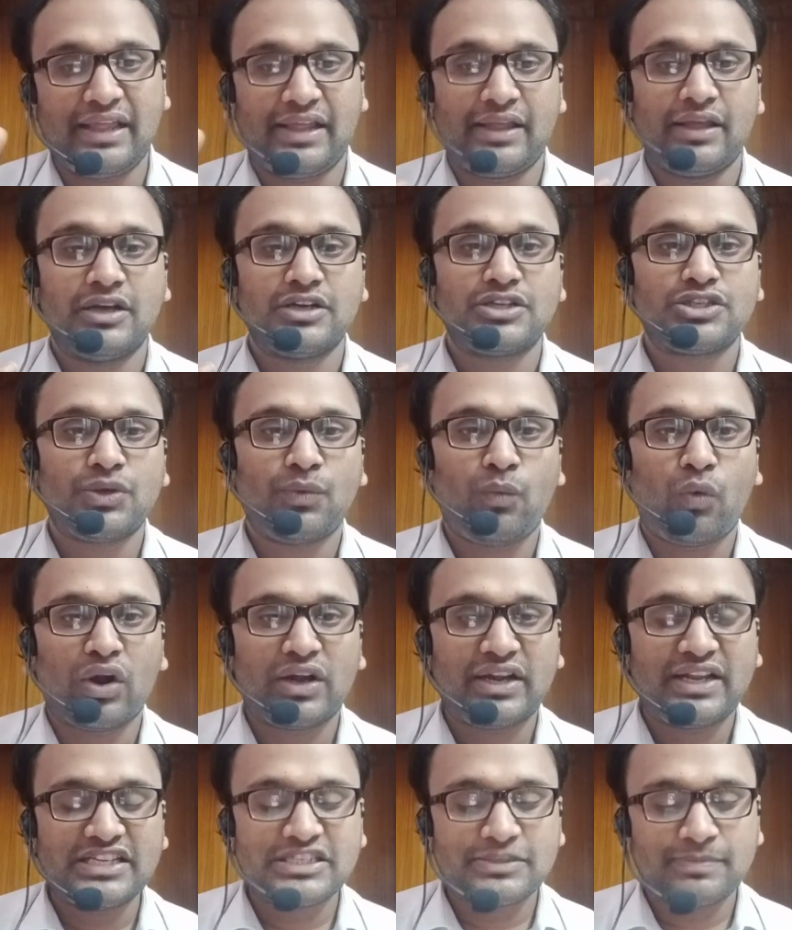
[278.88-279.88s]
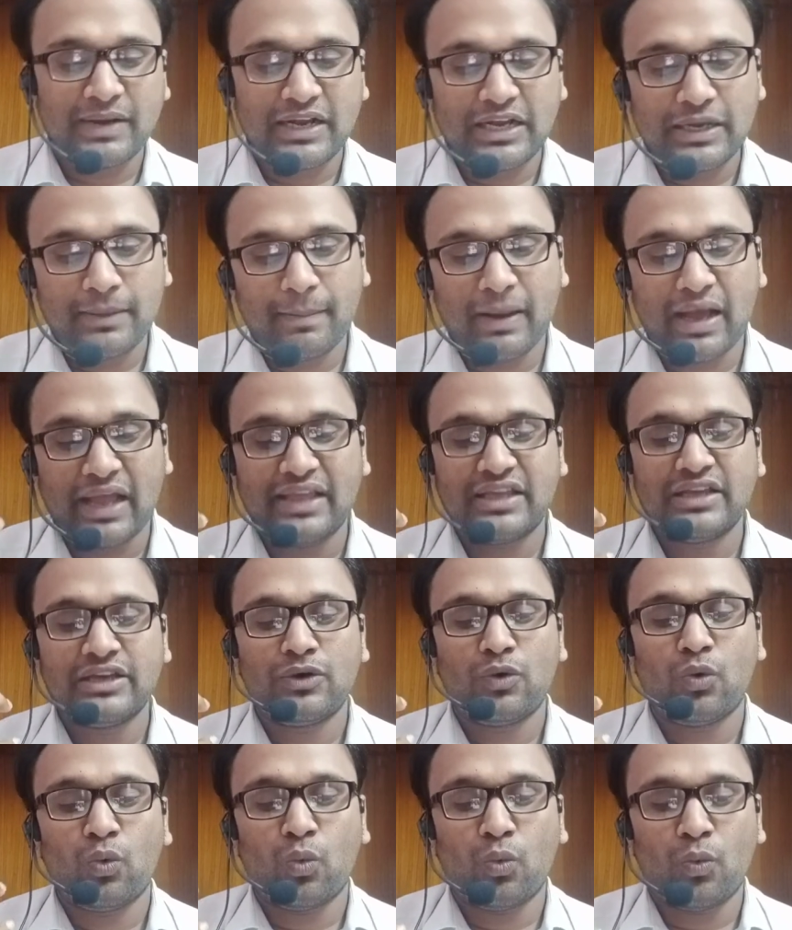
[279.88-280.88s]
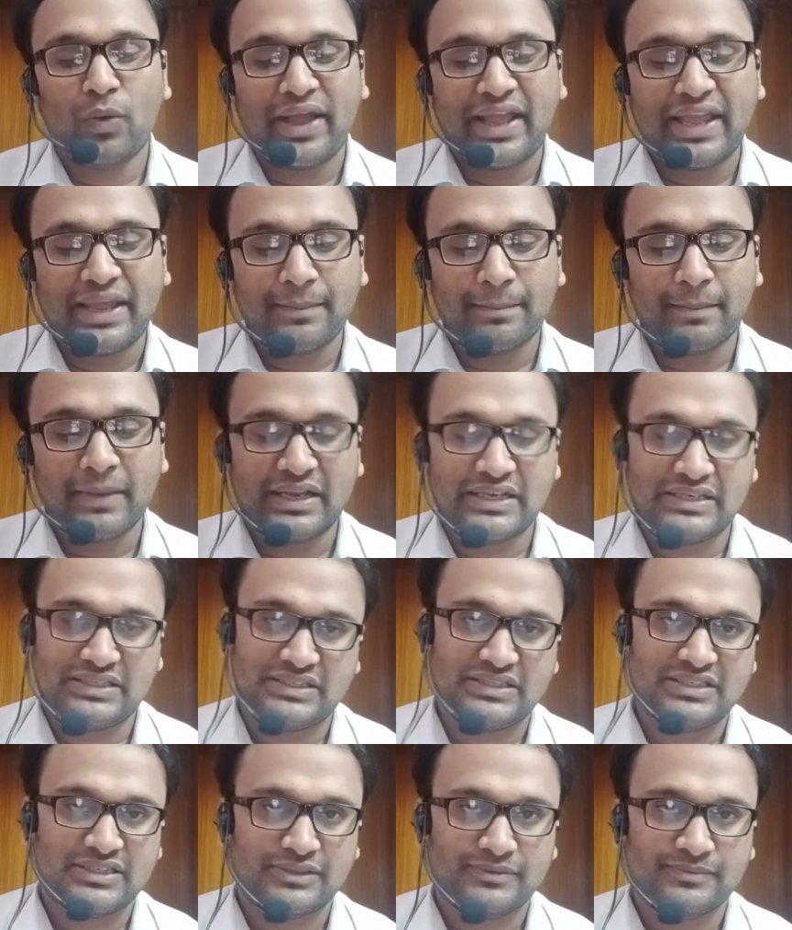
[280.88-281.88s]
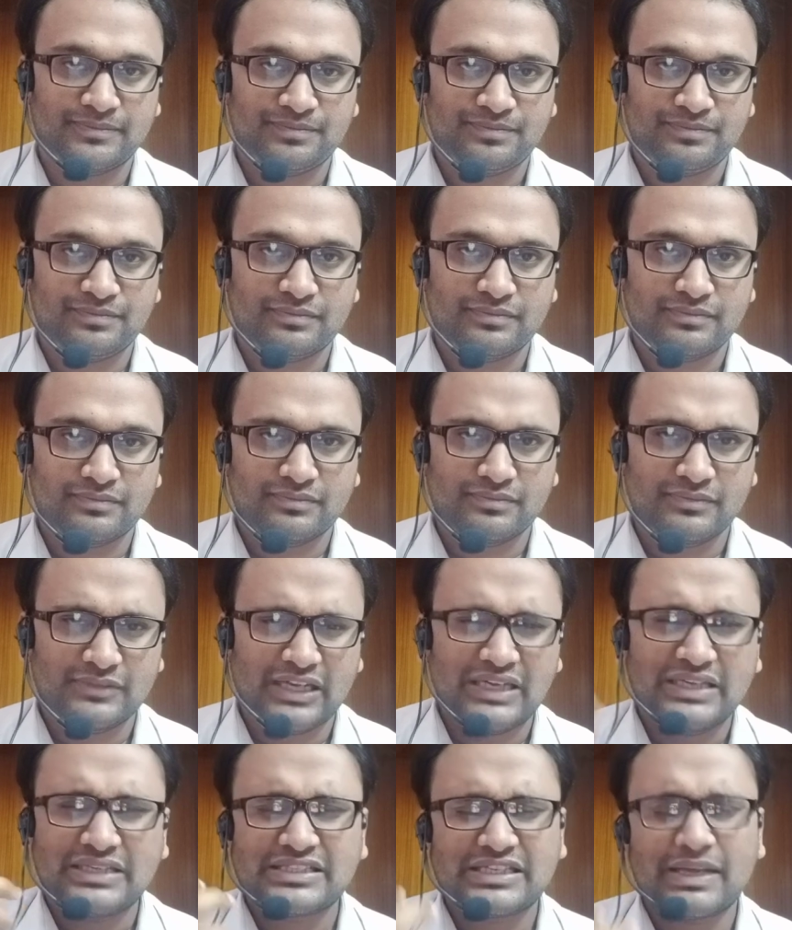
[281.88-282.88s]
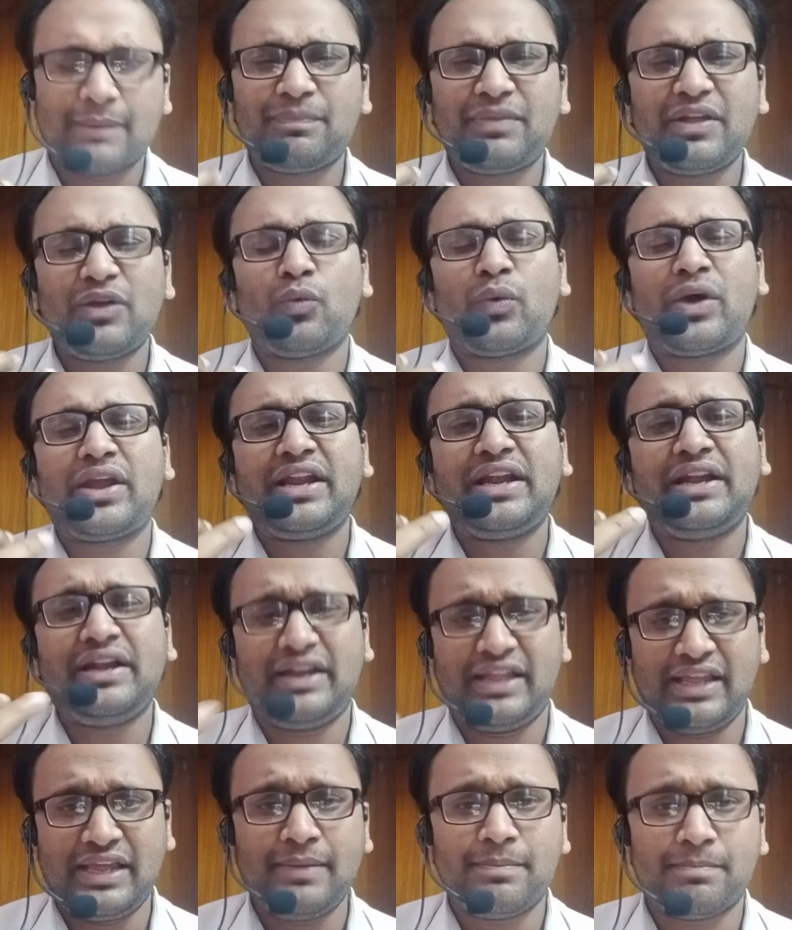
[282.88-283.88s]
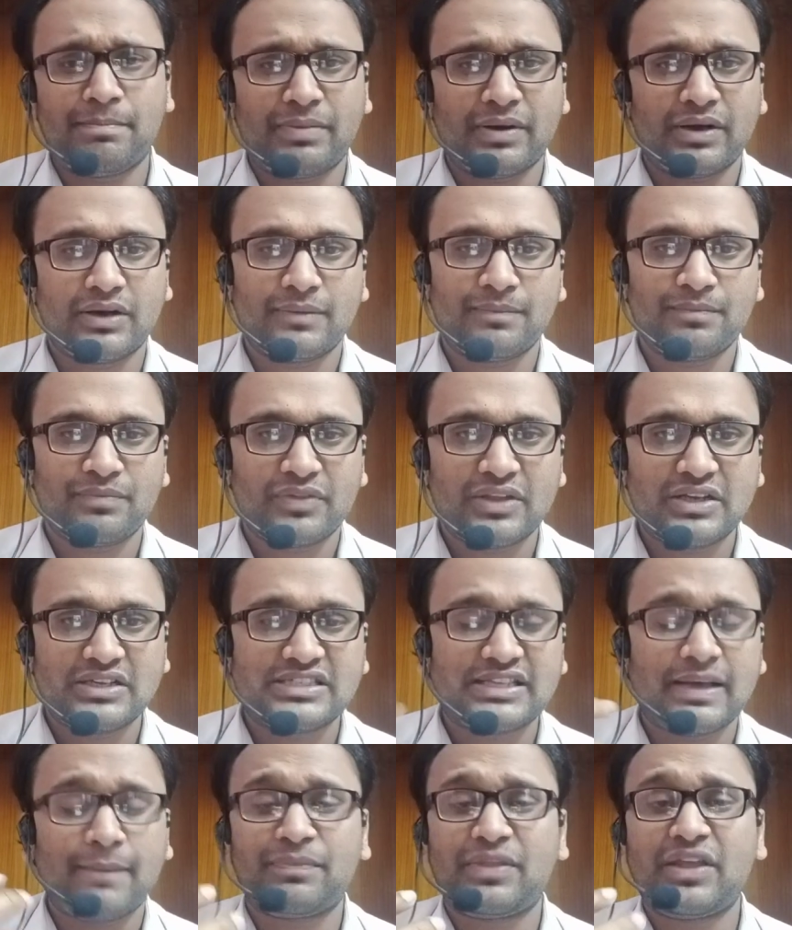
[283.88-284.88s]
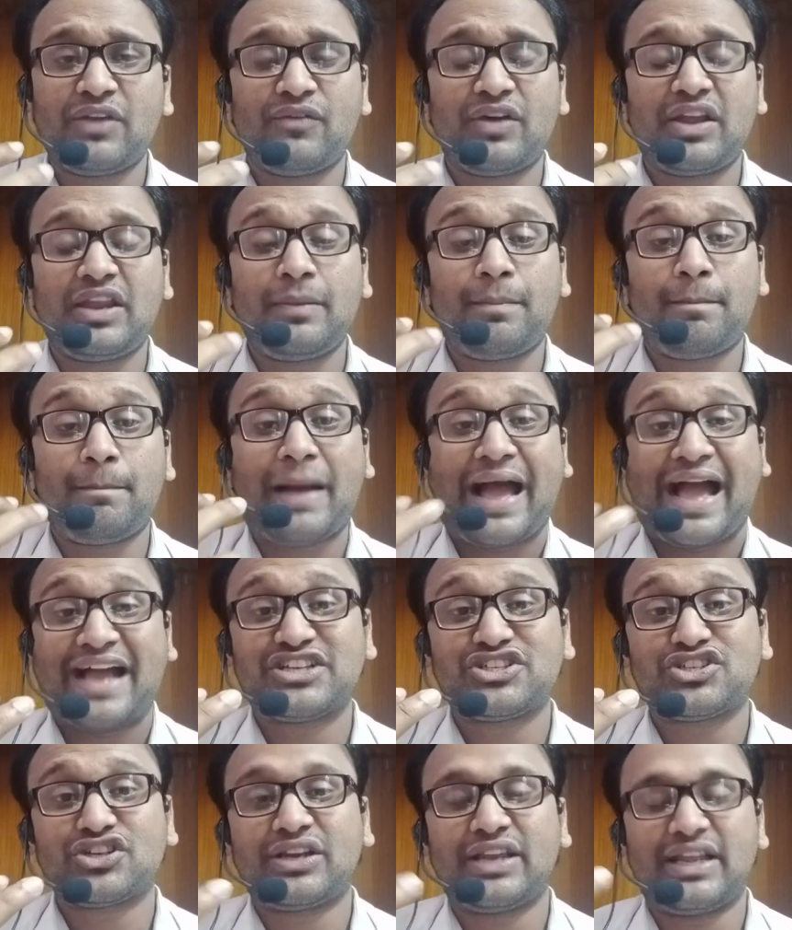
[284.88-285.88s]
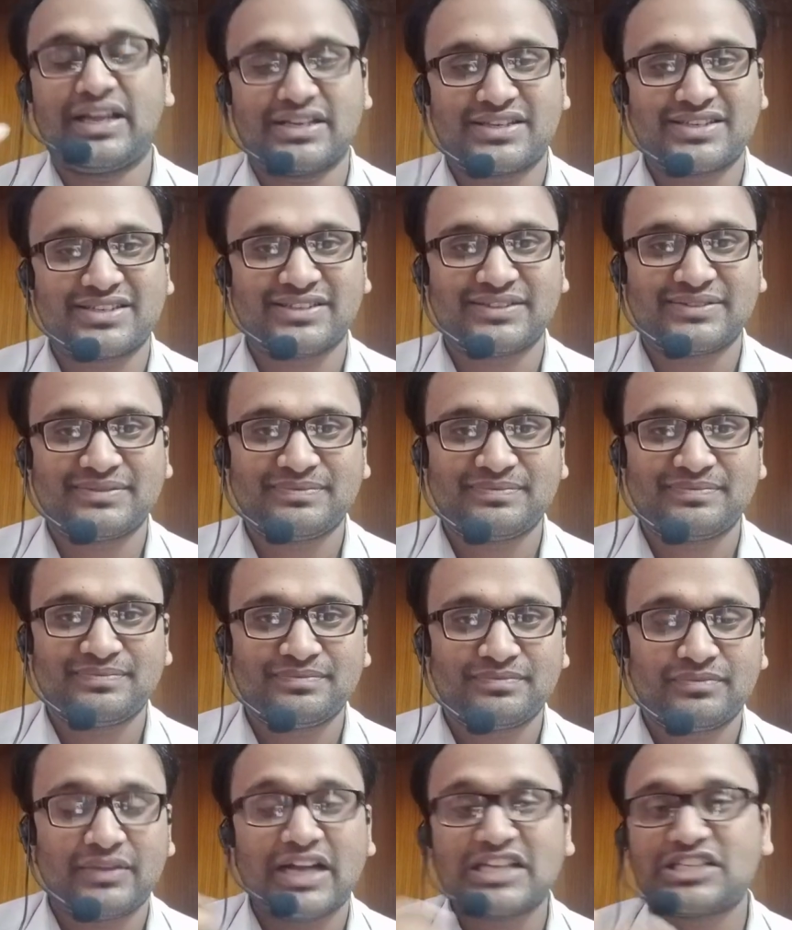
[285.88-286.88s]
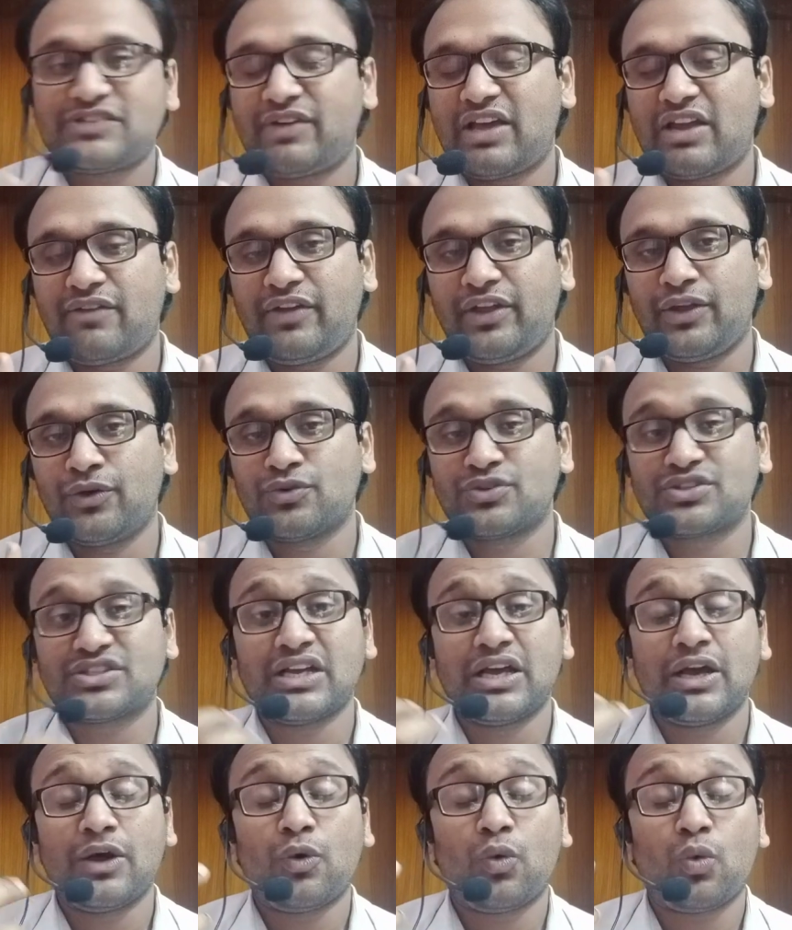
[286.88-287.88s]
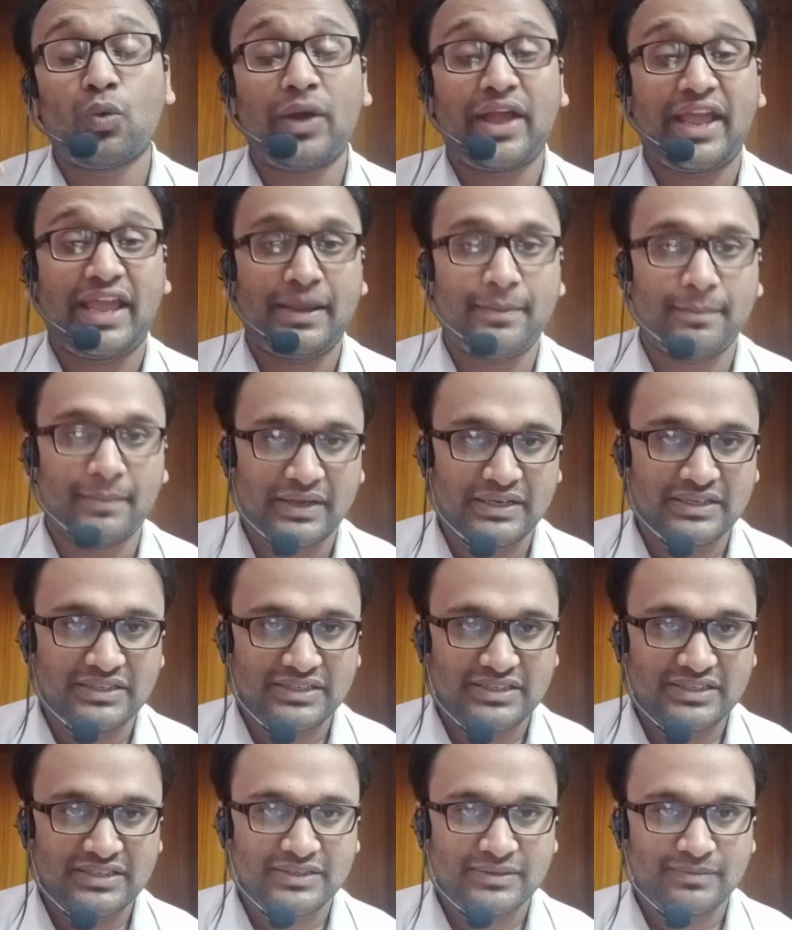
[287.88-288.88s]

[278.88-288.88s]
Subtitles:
So what is meant by vehement? Something very deep, something very passionate. That's where we use vehement.